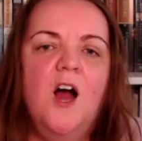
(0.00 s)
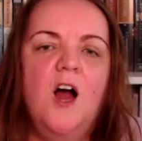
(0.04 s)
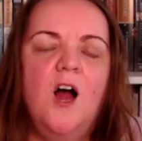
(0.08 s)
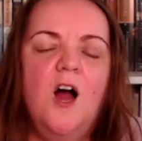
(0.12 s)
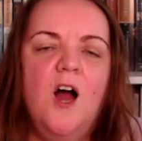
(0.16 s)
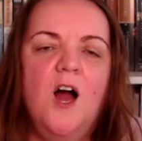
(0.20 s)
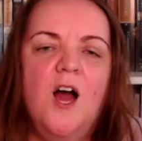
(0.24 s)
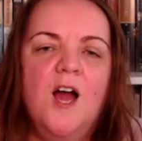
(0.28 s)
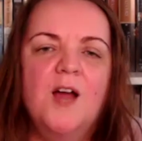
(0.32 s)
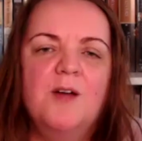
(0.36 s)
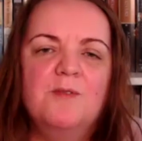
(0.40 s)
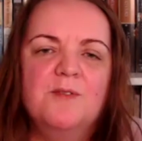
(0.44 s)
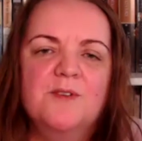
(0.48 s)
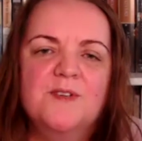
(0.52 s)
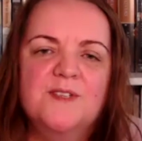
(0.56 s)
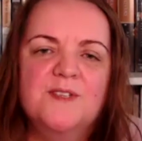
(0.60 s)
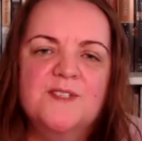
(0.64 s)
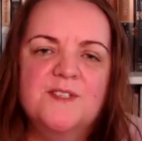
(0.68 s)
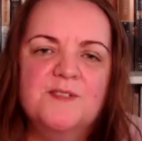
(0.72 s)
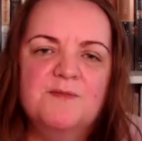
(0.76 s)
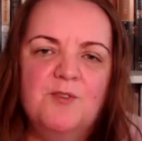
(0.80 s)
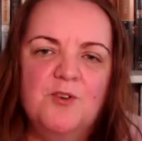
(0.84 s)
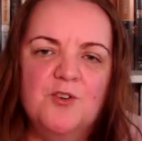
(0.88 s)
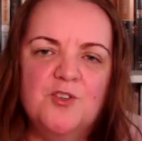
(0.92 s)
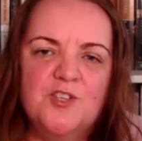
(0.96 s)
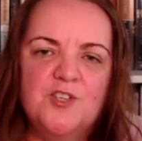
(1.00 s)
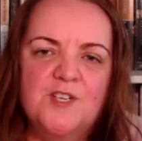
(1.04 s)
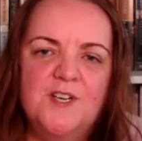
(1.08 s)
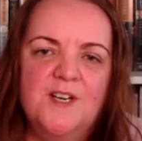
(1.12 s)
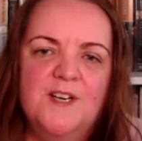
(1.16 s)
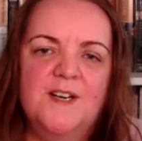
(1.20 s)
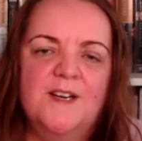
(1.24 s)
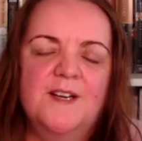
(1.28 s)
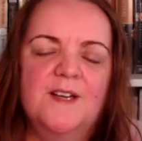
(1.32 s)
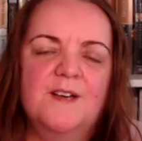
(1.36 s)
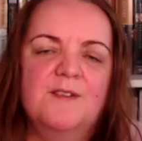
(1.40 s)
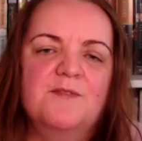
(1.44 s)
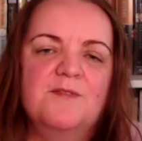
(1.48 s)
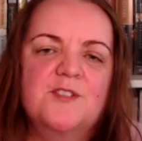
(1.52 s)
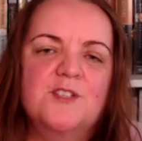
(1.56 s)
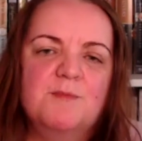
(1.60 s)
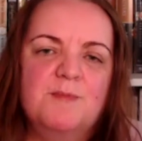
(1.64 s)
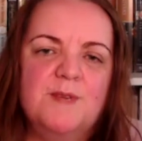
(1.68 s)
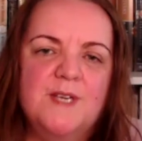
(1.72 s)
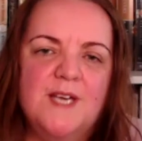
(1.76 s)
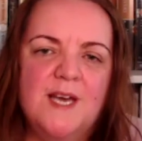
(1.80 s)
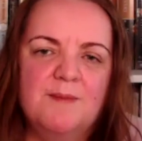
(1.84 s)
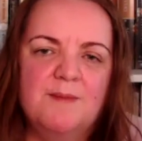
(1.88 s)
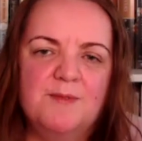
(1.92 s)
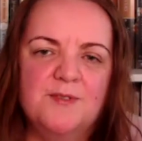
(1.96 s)
I was fortunate enough to
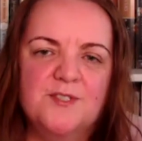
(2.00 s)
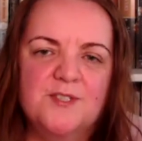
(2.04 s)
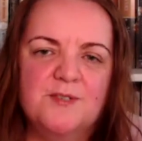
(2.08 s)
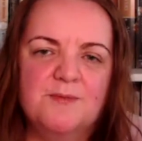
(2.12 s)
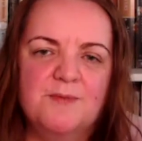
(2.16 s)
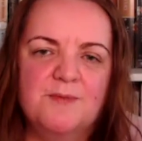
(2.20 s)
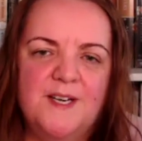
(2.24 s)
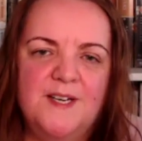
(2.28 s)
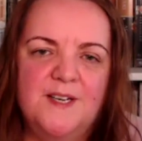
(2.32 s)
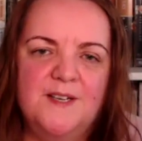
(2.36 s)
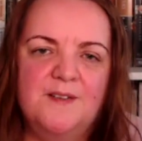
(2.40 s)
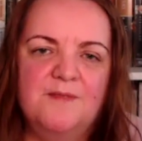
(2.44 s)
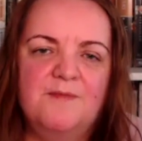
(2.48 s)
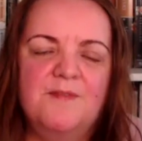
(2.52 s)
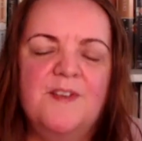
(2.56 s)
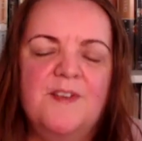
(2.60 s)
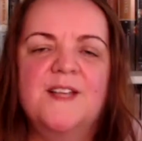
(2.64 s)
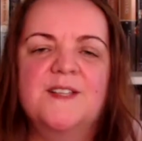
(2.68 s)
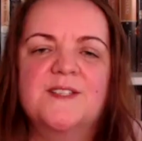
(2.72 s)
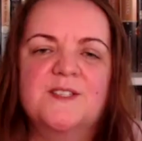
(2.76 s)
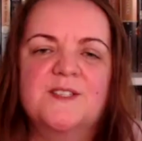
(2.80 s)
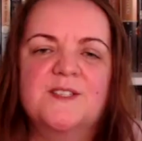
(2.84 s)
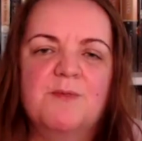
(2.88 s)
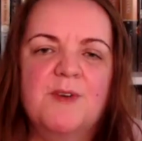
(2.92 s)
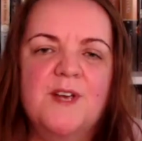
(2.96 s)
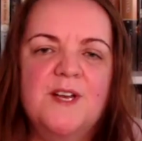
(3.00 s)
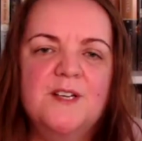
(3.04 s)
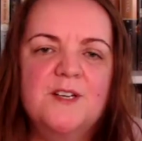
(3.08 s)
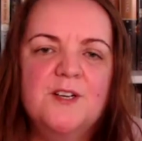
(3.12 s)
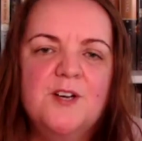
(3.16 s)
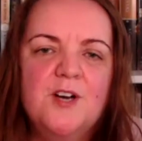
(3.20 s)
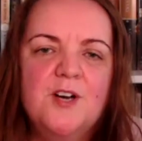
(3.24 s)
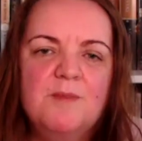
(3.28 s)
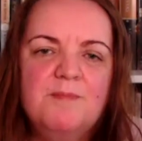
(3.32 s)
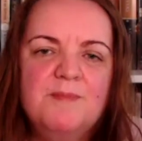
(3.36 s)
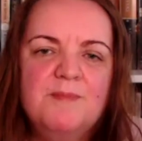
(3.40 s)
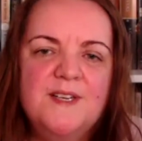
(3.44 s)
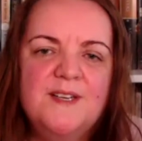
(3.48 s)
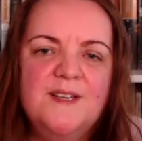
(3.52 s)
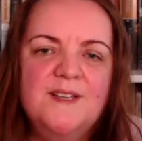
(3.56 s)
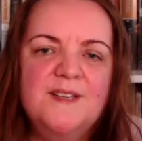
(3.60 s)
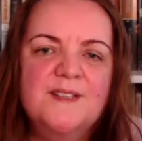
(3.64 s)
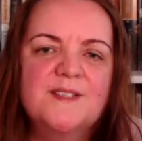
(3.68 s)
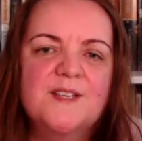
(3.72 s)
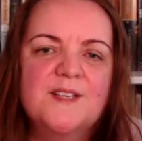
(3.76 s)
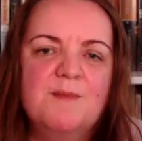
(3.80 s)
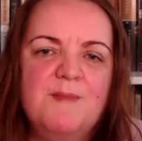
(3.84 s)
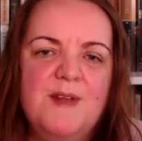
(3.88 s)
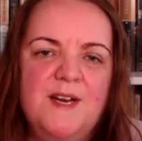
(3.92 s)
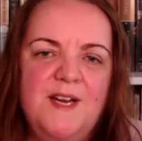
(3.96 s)
be able to read an advanced reader copy,
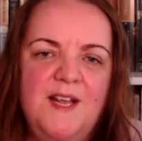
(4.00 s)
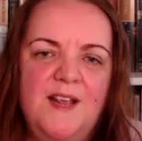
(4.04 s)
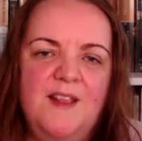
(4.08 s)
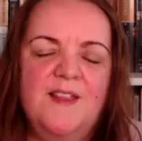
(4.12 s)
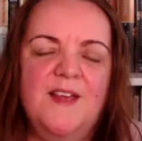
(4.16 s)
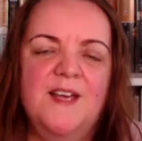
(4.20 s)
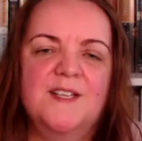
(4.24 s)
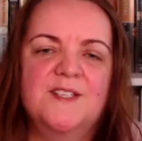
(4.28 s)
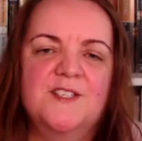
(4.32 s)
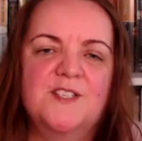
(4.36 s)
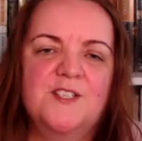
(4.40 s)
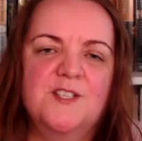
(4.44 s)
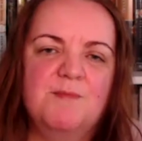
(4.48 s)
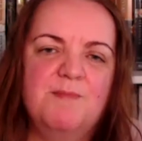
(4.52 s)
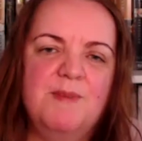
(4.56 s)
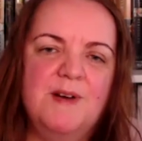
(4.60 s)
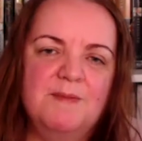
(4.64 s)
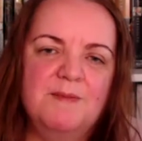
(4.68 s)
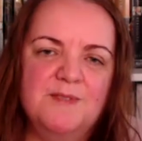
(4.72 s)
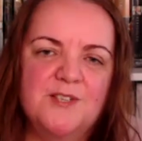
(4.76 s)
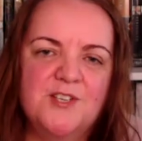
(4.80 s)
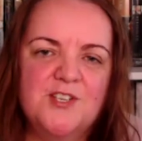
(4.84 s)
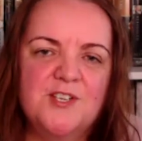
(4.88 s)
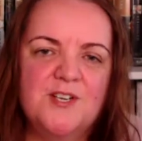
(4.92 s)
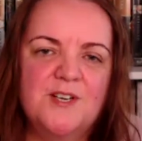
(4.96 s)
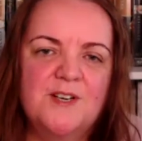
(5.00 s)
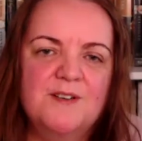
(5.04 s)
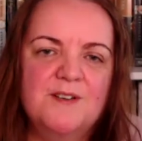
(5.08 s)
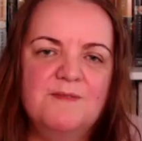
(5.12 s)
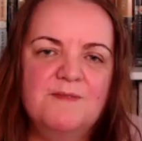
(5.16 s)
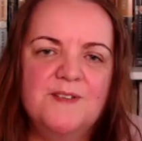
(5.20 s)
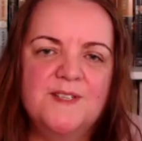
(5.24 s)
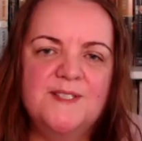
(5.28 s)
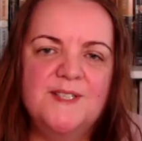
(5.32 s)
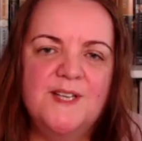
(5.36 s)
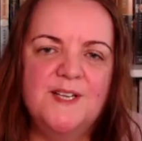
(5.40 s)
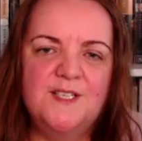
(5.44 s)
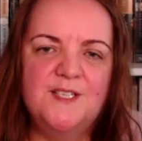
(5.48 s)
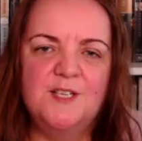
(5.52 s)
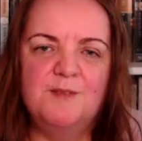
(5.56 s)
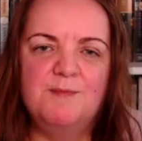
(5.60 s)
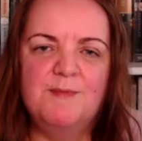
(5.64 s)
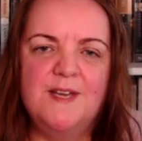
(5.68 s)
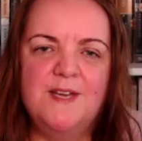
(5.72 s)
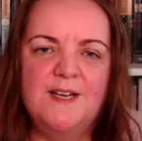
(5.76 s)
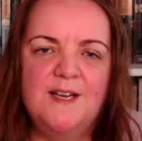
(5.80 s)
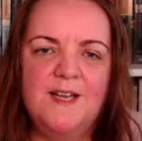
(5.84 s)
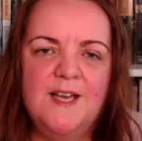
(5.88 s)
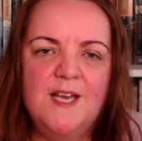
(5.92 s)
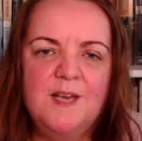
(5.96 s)
so many thanks to the publisher for sending
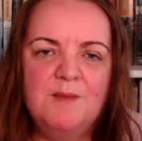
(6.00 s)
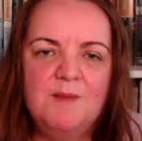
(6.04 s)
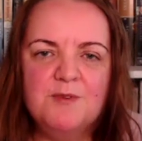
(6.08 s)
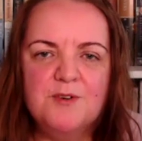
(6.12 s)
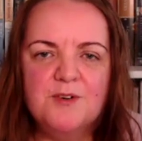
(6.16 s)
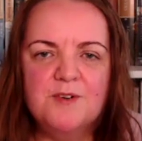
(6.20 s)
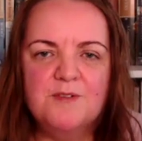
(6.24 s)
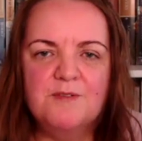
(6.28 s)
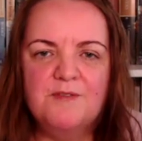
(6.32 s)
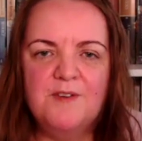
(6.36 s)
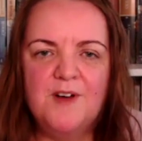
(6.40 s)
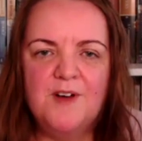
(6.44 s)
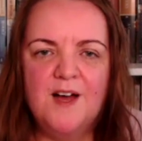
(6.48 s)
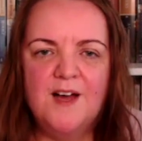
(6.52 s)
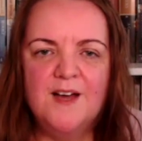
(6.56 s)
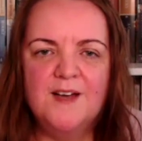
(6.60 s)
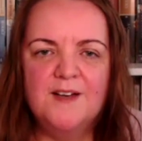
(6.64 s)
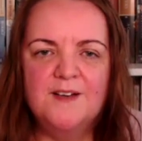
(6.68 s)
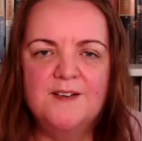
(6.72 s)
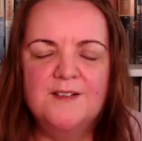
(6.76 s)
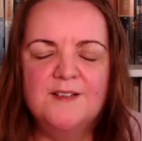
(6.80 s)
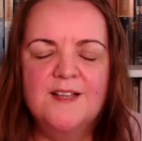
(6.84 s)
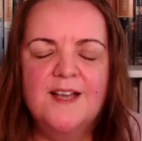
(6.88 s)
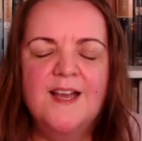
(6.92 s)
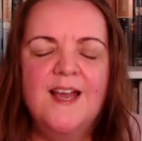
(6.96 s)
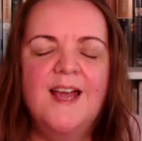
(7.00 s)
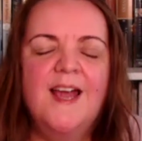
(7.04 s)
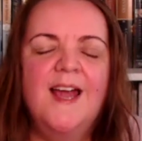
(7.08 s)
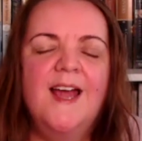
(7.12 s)
me an ebook file.